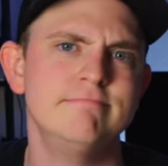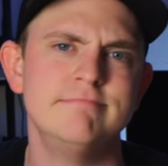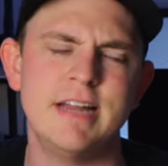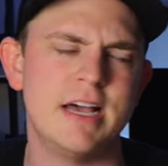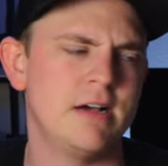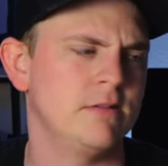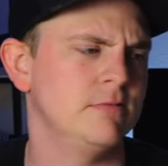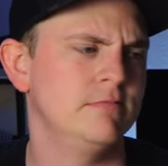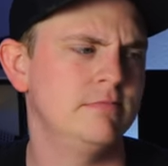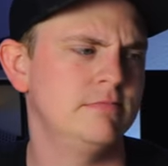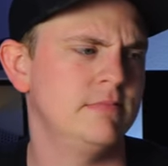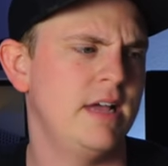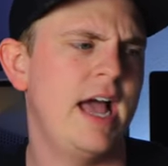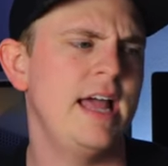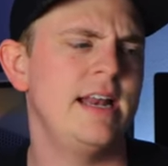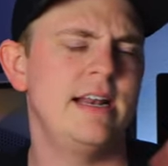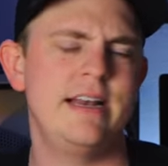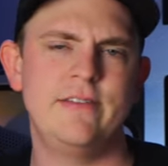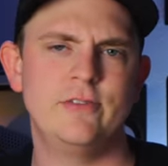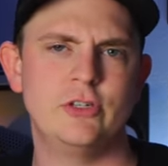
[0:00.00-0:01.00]
No,
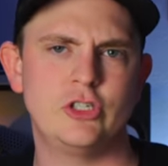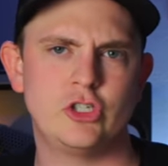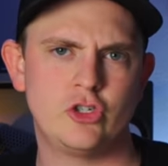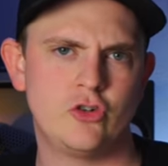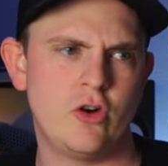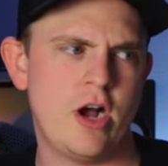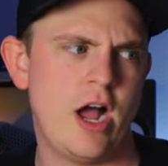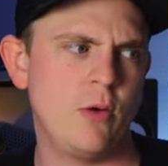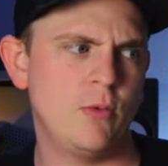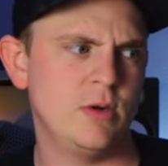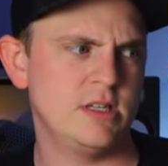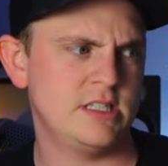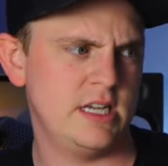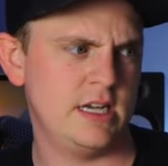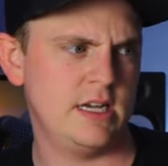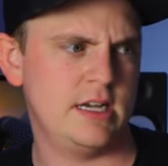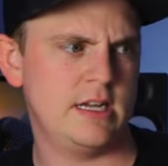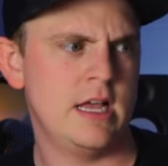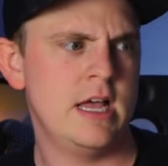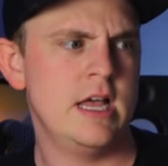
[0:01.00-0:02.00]
I didn't even try. Once
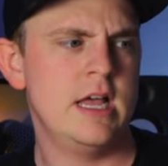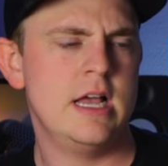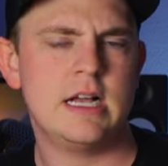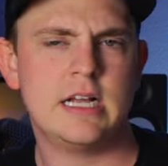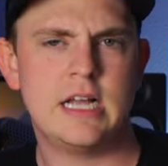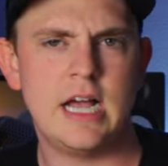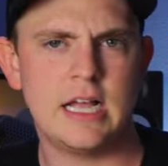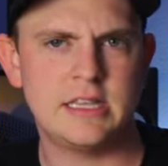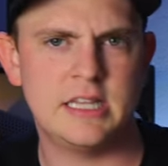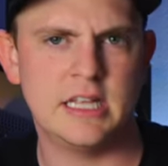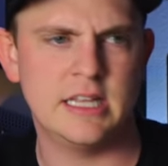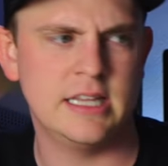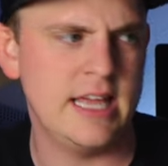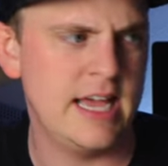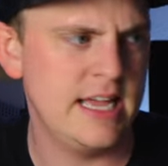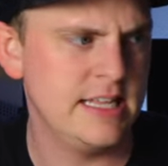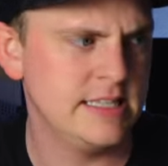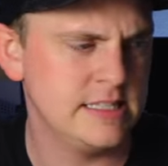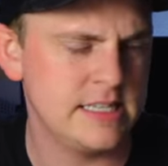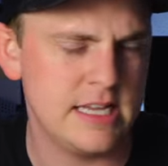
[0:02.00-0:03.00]
I got the
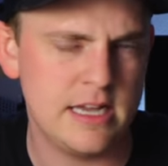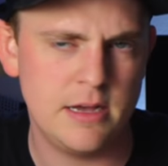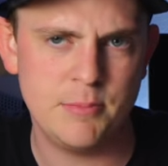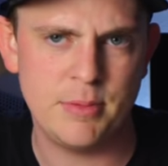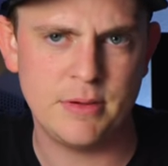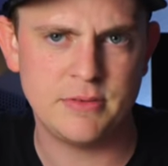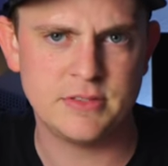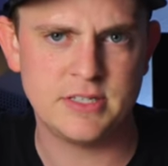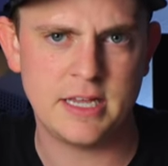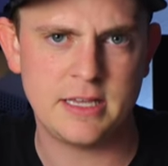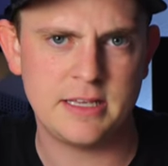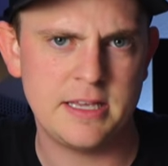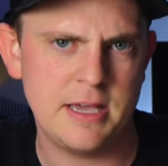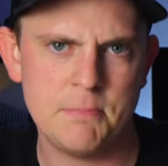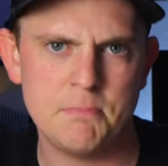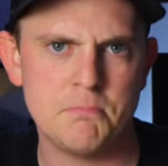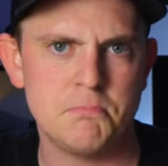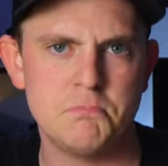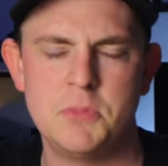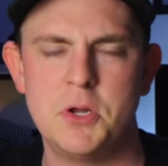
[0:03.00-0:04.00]
lens up, I was like,
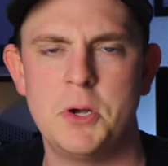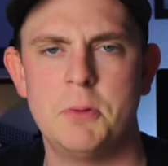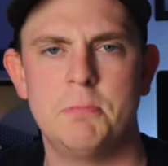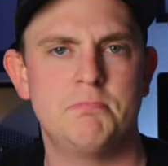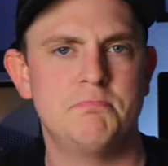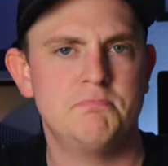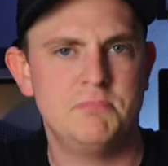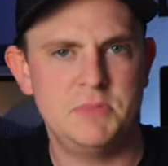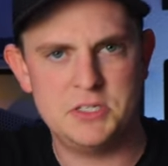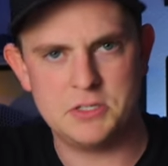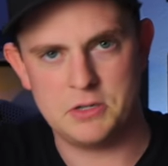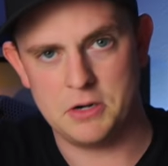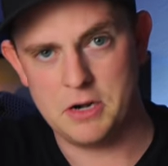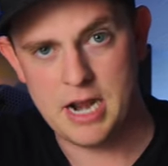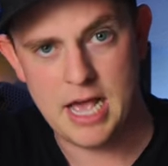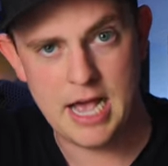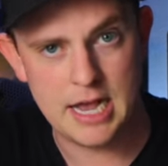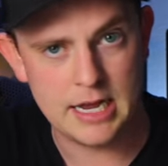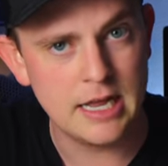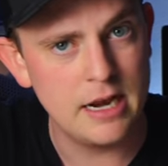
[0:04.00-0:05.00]
yep, nope, these are
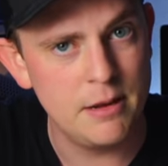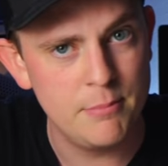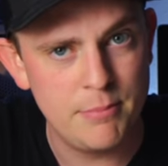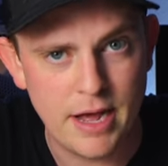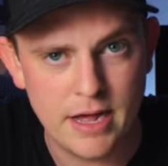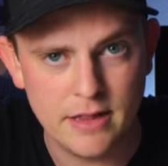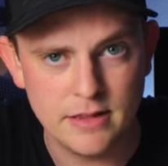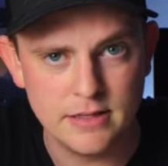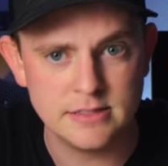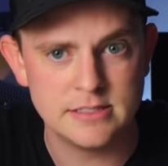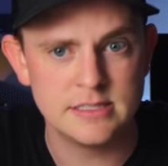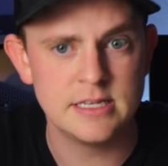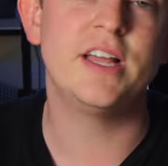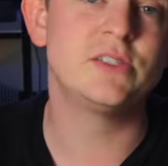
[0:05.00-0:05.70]
not gonna balance.